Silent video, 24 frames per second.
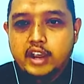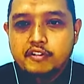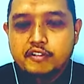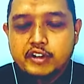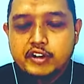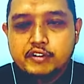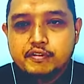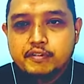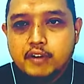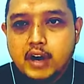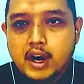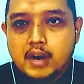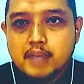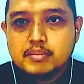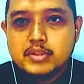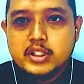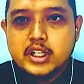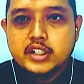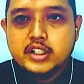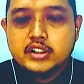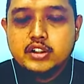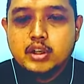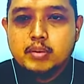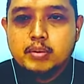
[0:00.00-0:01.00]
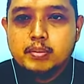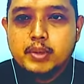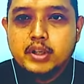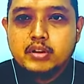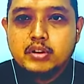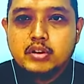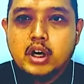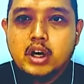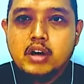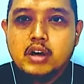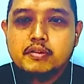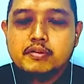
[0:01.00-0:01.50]
every farm that
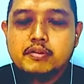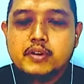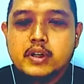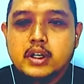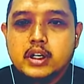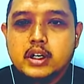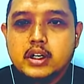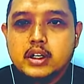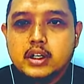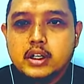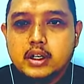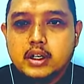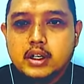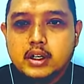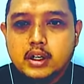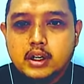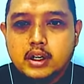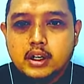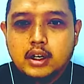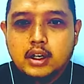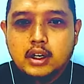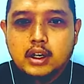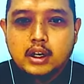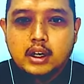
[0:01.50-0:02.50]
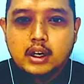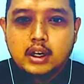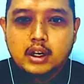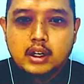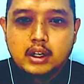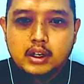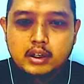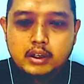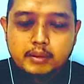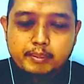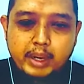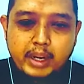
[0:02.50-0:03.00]
Dompet Dhuafa
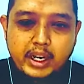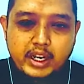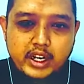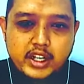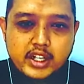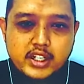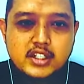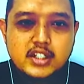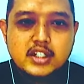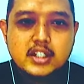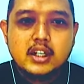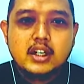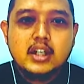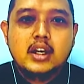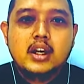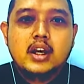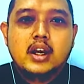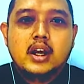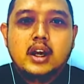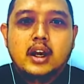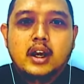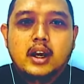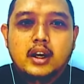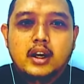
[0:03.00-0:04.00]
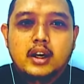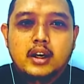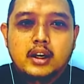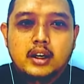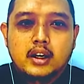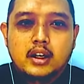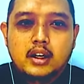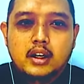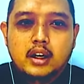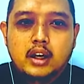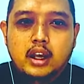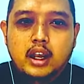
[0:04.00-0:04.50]
manage
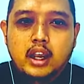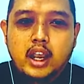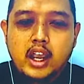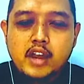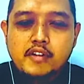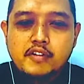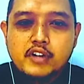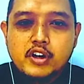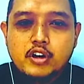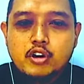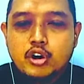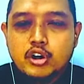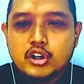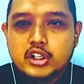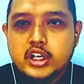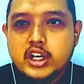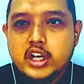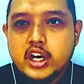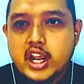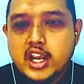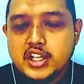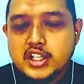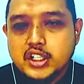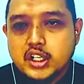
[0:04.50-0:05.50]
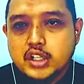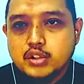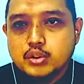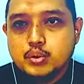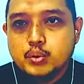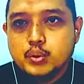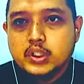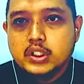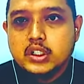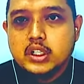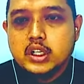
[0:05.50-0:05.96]
have a coordination